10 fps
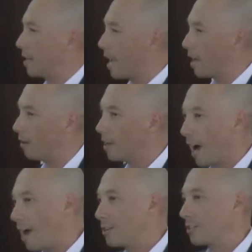now,
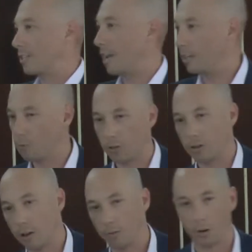understanding what
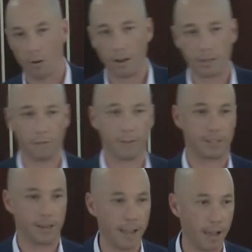God requires of
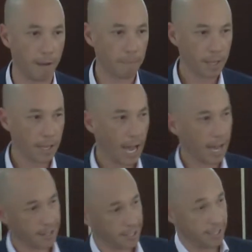us now
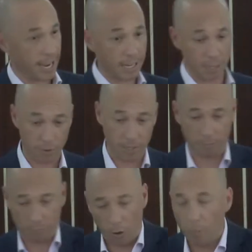understanding what, he,
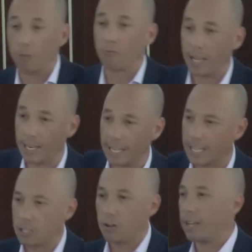what we're reading.
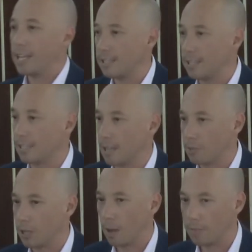It's not easy
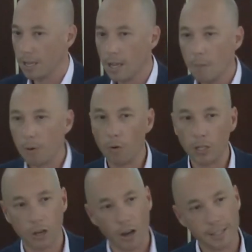sometimes. But
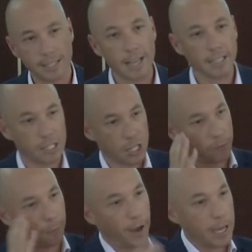what God says is
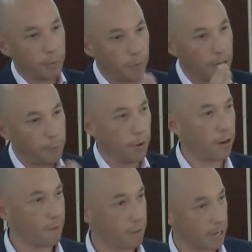just faithfully
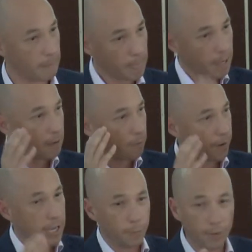follow me,
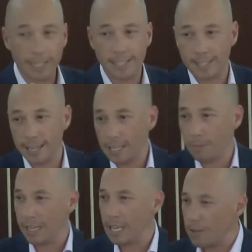faithfully seek
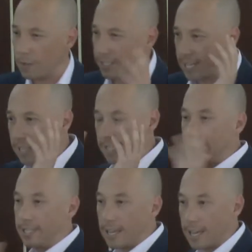me, even if it takes a
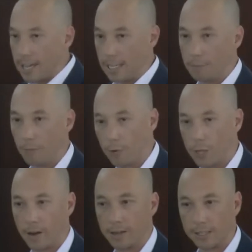decade before
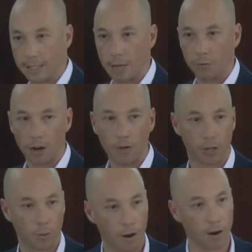you understand what I
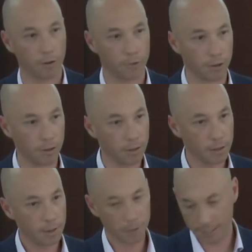require of you.
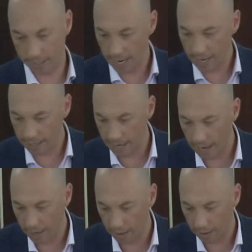But start
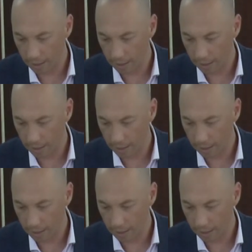now.